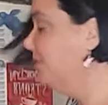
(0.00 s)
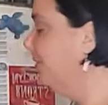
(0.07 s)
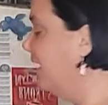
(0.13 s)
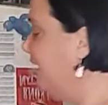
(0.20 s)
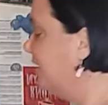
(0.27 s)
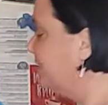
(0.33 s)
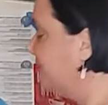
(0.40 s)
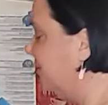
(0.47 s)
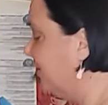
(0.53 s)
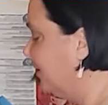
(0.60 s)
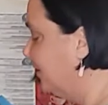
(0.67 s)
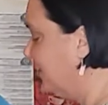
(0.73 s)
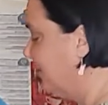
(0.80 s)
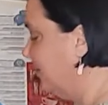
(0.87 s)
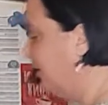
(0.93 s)
right?
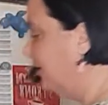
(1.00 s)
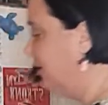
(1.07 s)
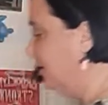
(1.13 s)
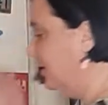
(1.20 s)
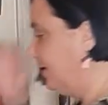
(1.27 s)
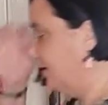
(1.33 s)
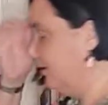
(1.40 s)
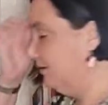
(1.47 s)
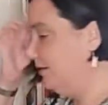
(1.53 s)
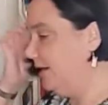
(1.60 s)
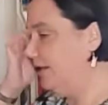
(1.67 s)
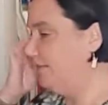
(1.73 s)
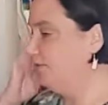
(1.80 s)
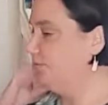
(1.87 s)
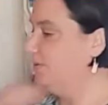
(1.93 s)
All
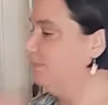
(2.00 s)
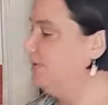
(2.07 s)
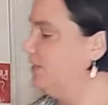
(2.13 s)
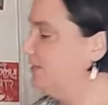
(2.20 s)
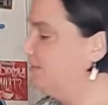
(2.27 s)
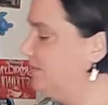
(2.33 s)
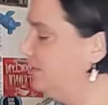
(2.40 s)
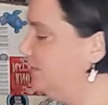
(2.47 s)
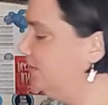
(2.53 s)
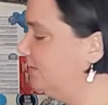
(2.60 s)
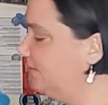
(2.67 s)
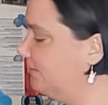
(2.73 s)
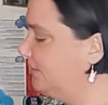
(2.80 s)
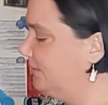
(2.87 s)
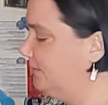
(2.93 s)
right, 3 minutes it
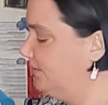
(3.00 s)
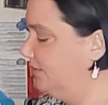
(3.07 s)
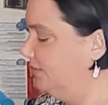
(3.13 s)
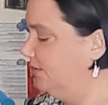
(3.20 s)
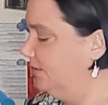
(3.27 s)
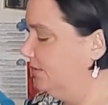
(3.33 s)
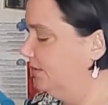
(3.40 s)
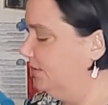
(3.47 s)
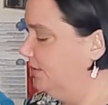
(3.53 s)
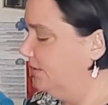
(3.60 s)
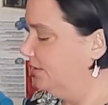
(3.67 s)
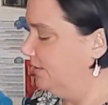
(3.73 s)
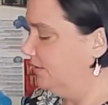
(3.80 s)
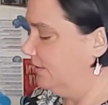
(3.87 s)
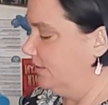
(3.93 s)
is.
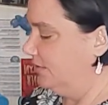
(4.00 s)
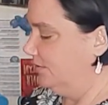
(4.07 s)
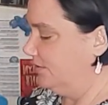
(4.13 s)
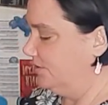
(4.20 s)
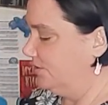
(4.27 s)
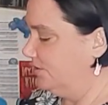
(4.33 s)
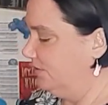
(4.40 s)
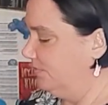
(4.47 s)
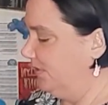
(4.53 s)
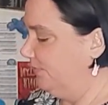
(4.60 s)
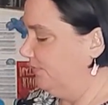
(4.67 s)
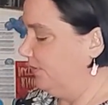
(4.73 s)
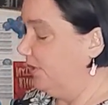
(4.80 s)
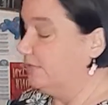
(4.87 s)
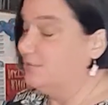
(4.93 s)
Oh, this should be
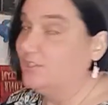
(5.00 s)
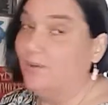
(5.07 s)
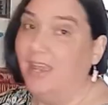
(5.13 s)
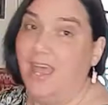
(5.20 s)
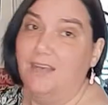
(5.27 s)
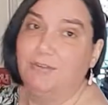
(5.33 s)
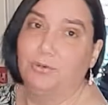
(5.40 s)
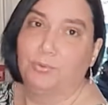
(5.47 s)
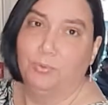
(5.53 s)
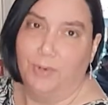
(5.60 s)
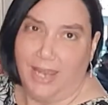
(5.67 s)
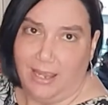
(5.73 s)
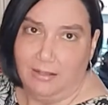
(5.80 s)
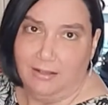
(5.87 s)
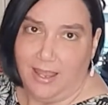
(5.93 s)
fun. So I have a
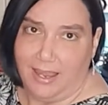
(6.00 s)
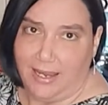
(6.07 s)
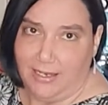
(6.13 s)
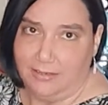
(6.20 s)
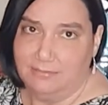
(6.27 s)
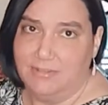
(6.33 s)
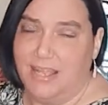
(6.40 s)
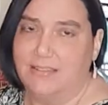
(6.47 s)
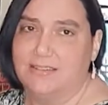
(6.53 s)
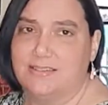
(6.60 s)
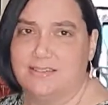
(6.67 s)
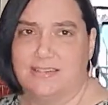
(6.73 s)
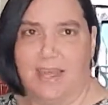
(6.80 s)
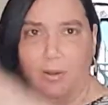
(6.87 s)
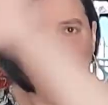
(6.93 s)
ring light. That's
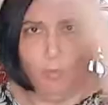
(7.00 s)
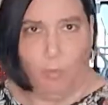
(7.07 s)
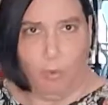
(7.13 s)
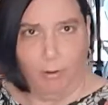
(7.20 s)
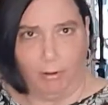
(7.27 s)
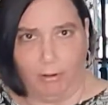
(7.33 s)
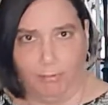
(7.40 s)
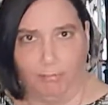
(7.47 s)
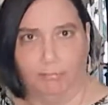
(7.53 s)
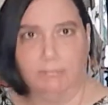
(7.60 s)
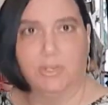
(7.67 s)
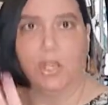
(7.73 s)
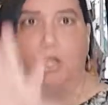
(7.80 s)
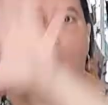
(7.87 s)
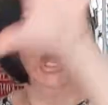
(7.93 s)
that warm
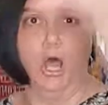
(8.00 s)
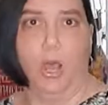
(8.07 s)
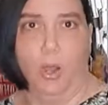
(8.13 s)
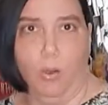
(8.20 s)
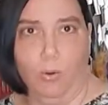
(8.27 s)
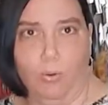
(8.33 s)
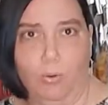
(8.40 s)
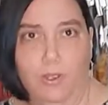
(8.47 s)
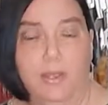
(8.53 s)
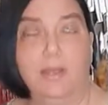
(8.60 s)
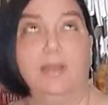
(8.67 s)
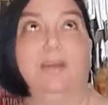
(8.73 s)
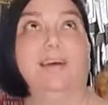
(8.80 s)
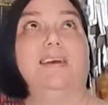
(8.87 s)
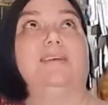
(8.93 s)
glow.
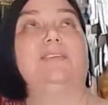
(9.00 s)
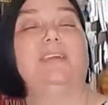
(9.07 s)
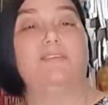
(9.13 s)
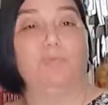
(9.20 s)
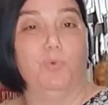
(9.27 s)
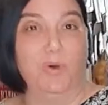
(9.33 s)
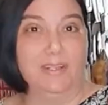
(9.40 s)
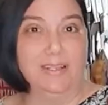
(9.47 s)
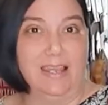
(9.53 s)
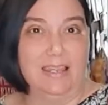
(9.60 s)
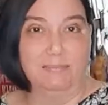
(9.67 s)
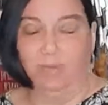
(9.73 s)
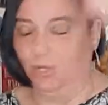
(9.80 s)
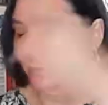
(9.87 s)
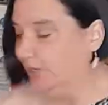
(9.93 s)
I only have one light
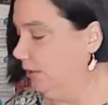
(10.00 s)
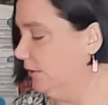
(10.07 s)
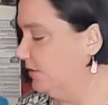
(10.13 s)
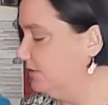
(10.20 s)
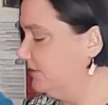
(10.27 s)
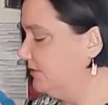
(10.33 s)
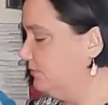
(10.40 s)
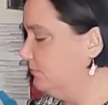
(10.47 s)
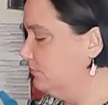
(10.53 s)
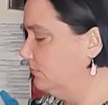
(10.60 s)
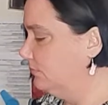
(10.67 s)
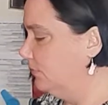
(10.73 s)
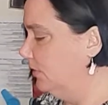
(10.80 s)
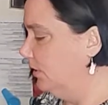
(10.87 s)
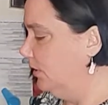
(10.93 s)
bulb here and it doesn't
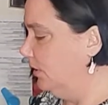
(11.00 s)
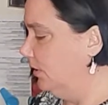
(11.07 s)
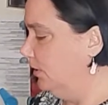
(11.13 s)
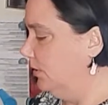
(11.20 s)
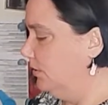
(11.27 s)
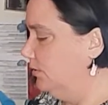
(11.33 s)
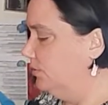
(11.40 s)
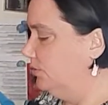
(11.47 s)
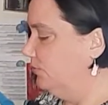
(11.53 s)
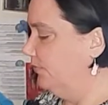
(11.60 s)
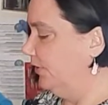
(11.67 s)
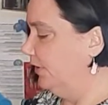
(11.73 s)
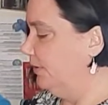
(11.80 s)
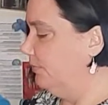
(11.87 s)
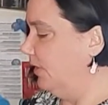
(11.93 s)
do
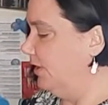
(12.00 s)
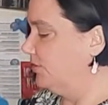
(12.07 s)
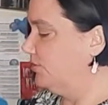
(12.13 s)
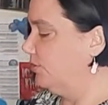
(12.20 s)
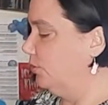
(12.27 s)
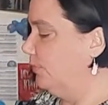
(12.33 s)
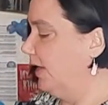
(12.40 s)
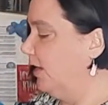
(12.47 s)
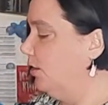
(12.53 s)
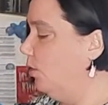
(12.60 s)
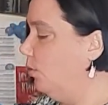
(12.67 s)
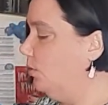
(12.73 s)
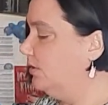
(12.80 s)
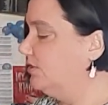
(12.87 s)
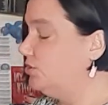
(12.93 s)
very much. So my
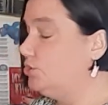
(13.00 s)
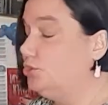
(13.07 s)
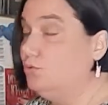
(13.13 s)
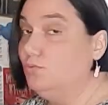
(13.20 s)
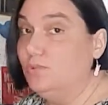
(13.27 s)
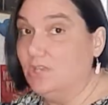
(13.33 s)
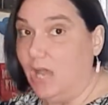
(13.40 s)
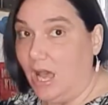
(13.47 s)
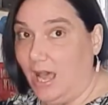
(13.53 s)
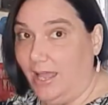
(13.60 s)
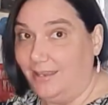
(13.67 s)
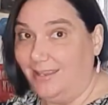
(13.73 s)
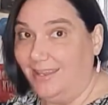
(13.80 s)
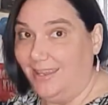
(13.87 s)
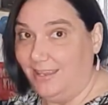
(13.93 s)
goal is to
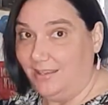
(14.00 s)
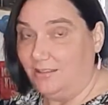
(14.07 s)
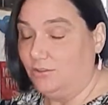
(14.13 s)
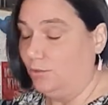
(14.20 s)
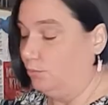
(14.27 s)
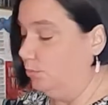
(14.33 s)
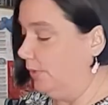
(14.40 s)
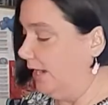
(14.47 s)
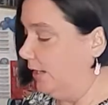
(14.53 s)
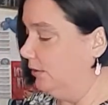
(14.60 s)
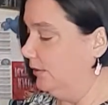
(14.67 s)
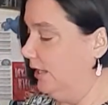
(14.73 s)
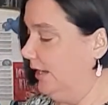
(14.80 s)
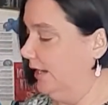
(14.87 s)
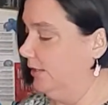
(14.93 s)
not hit the ring
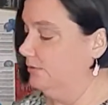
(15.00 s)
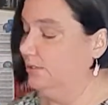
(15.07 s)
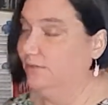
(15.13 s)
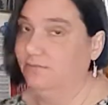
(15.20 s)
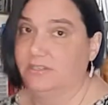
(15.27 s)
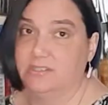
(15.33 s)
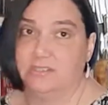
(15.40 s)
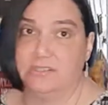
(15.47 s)
light if this